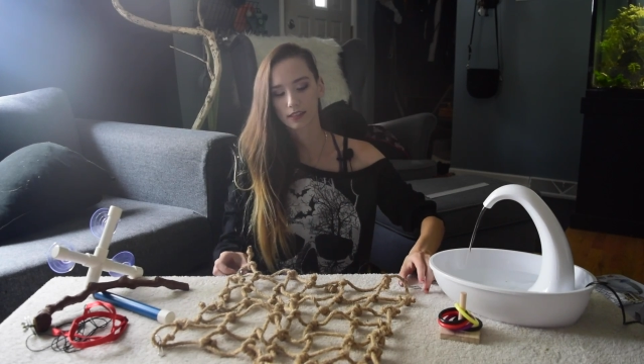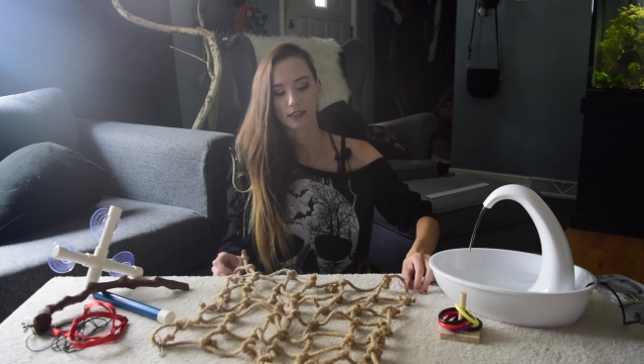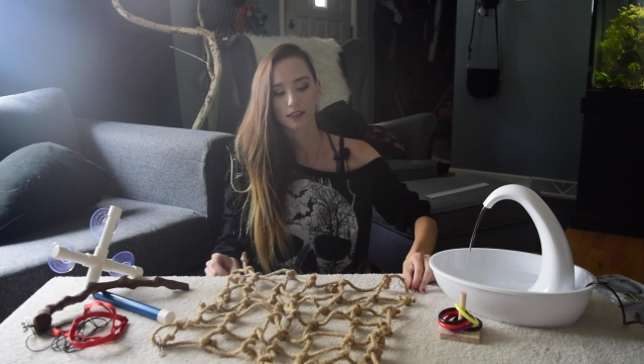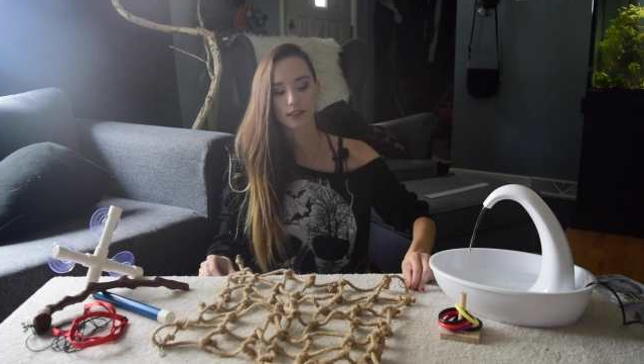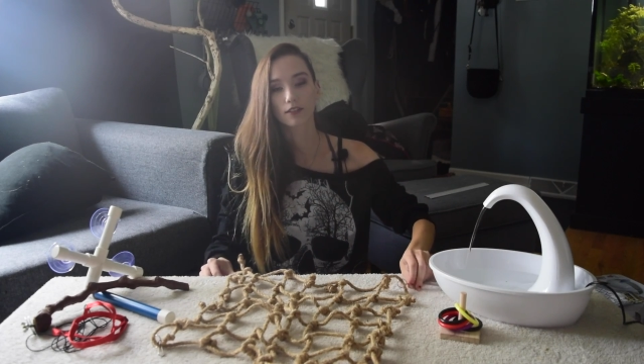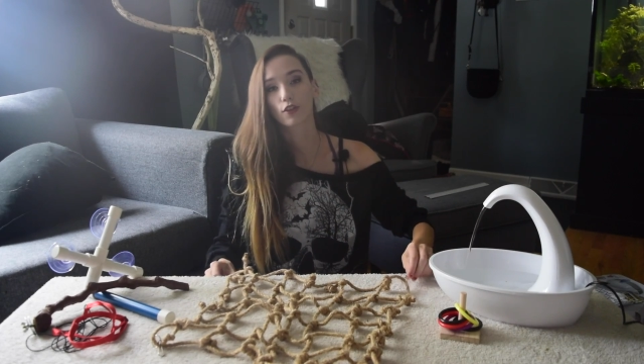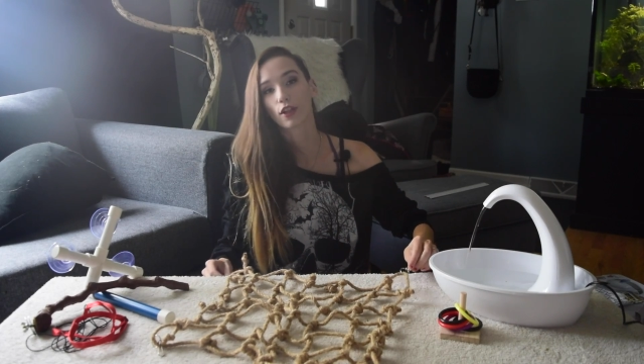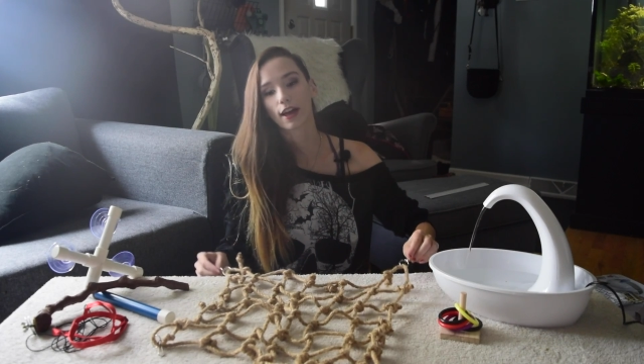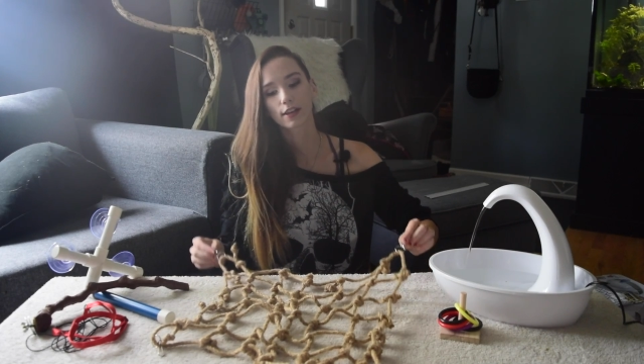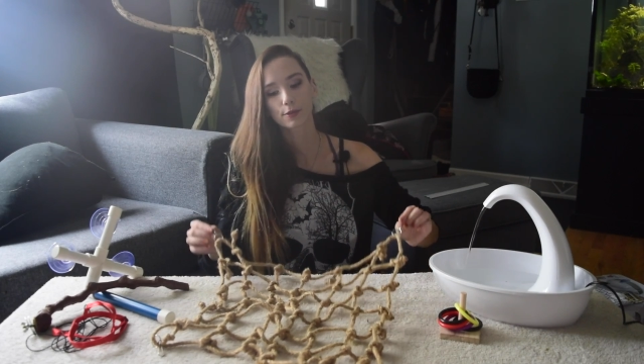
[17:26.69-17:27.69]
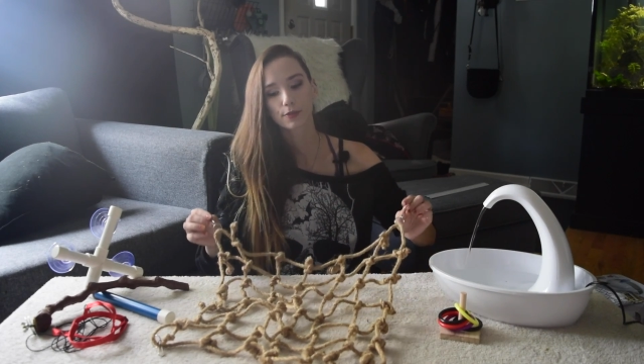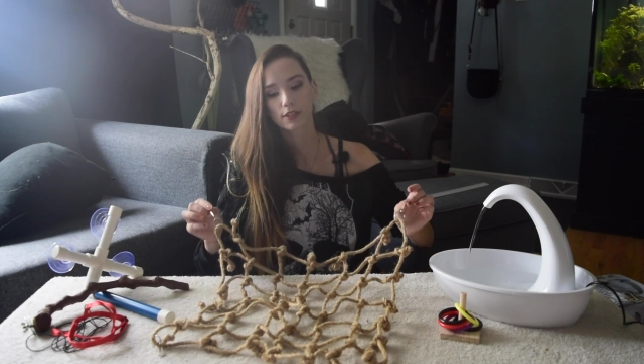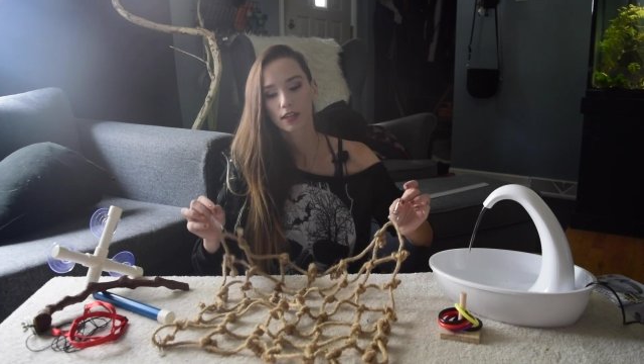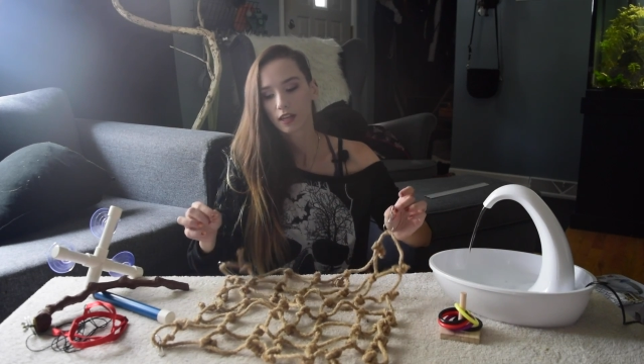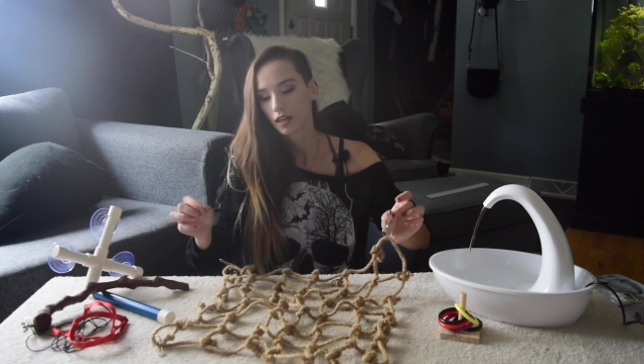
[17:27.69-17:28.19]
these little
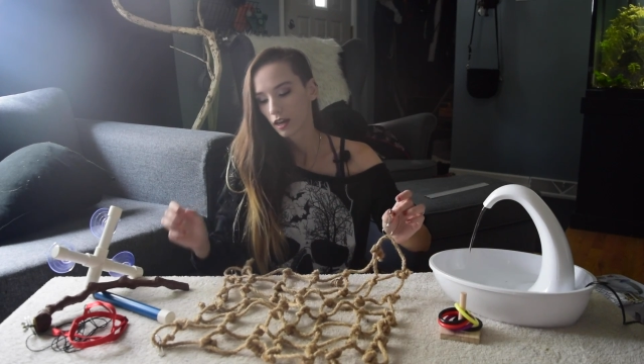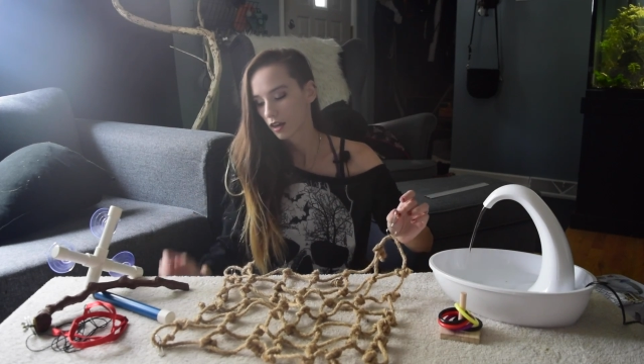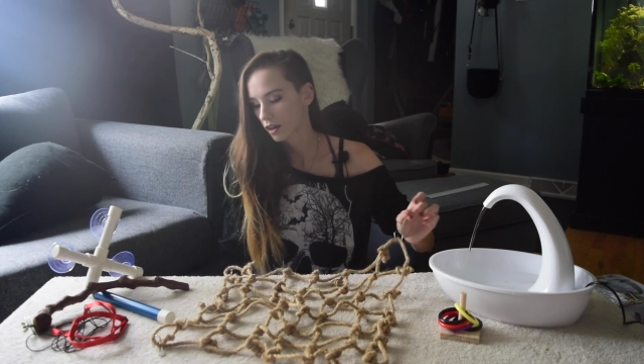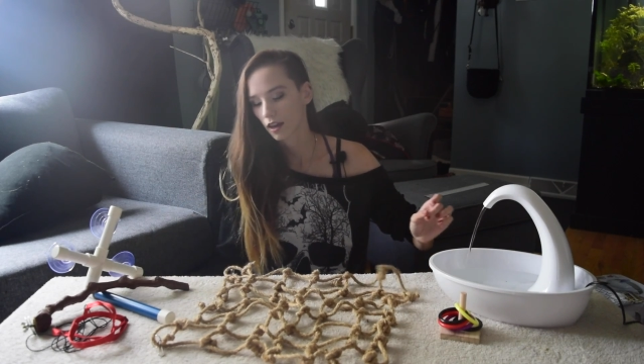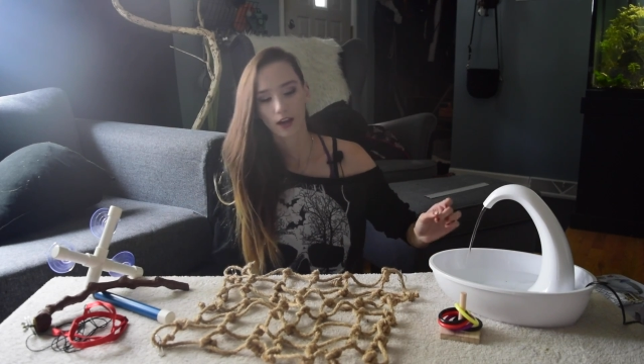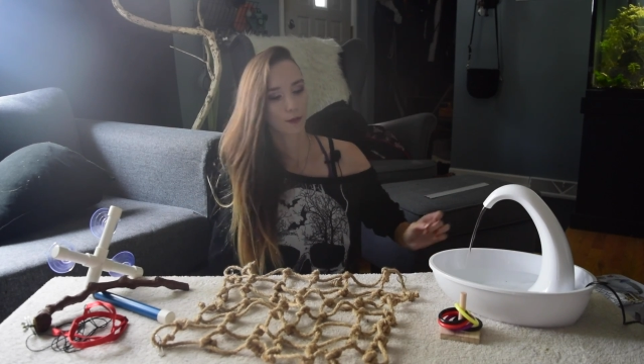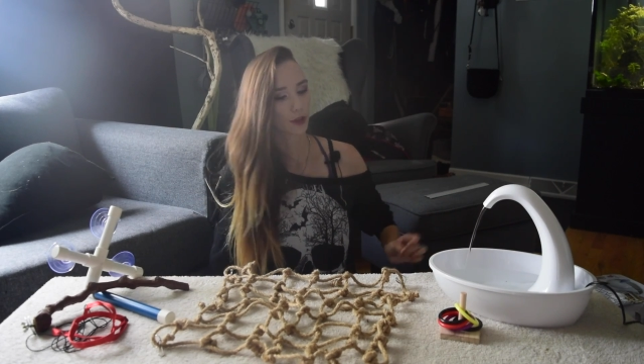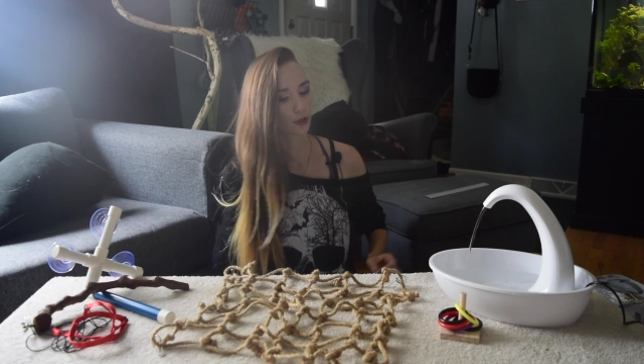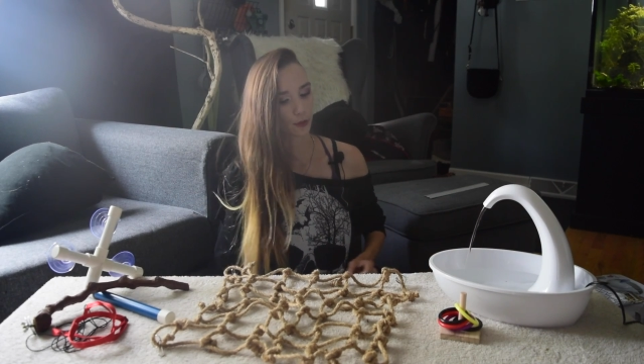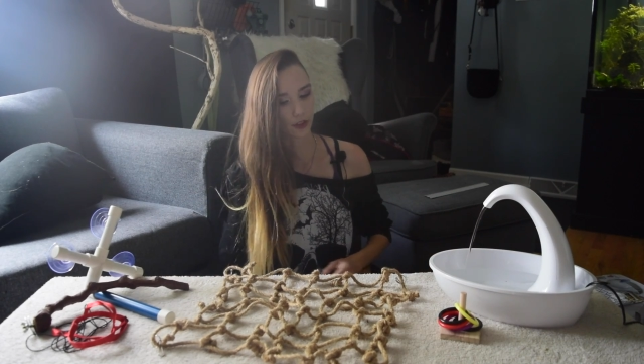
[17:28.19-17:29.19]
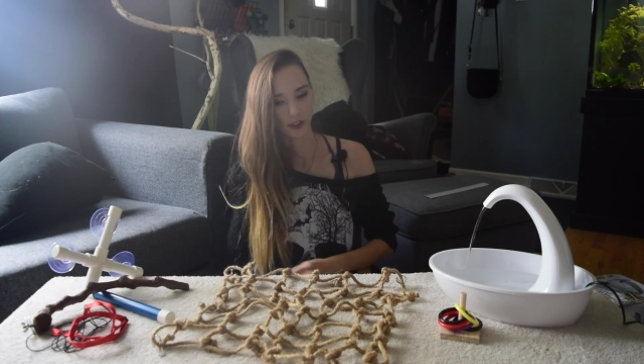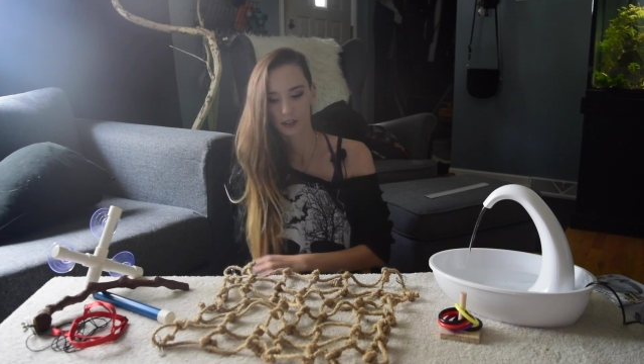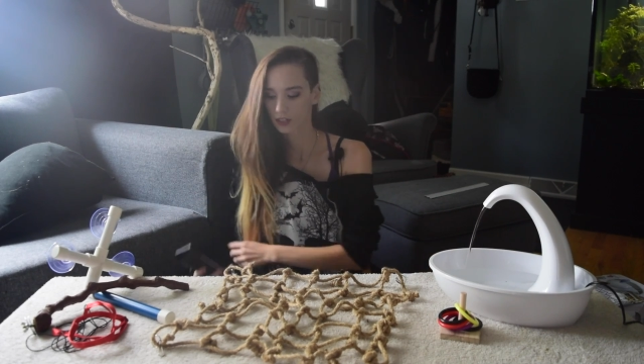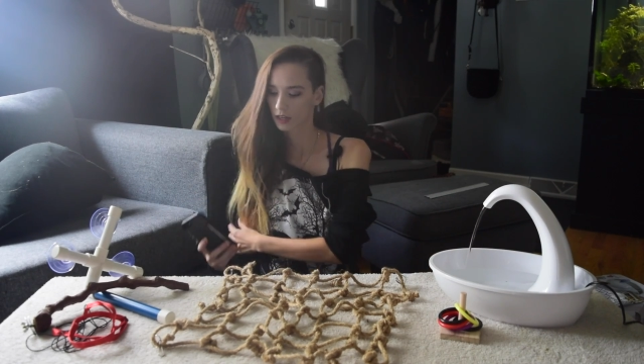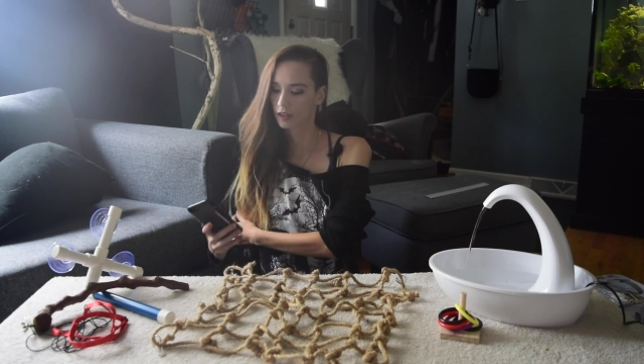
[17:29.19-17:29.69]
clasps. How much was
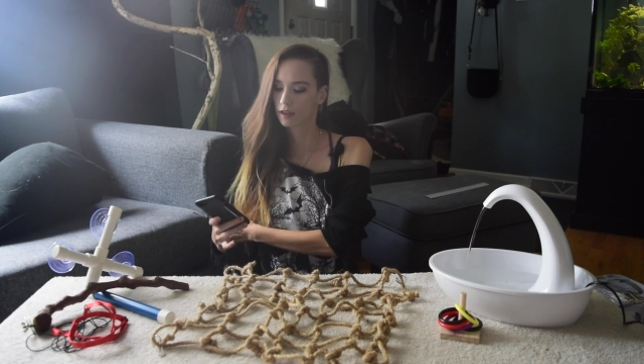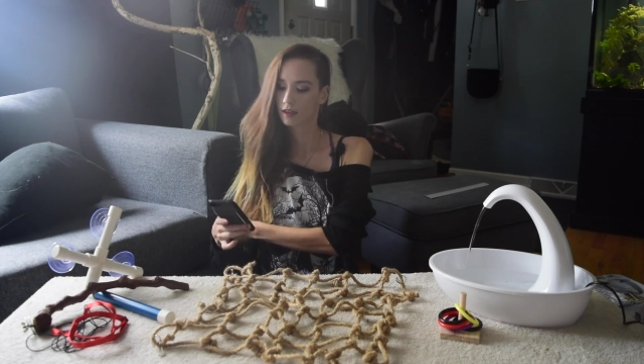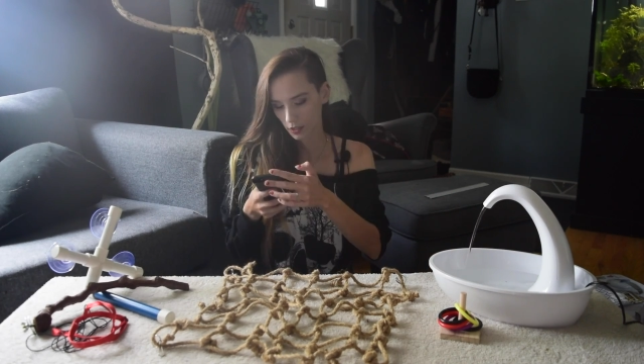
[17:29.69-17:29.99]
this guy?